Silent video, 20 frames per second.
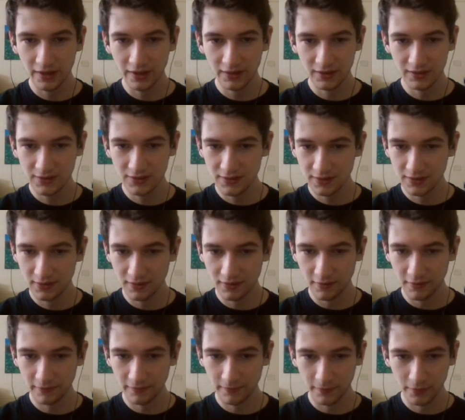that in to
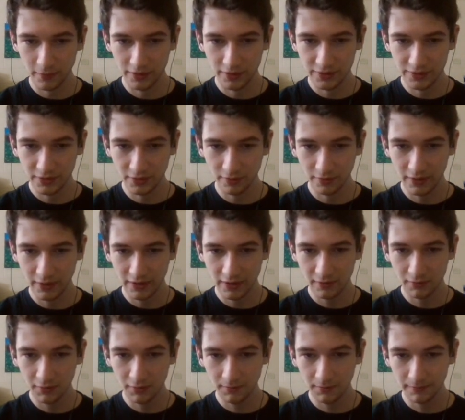get our 4 to go
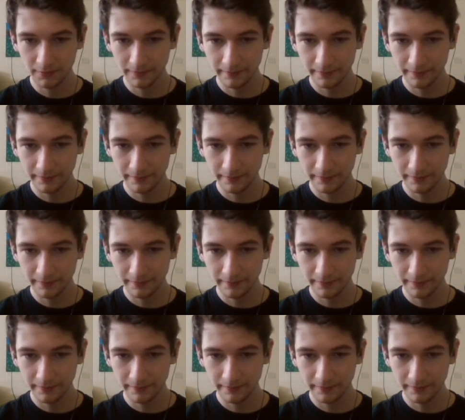down.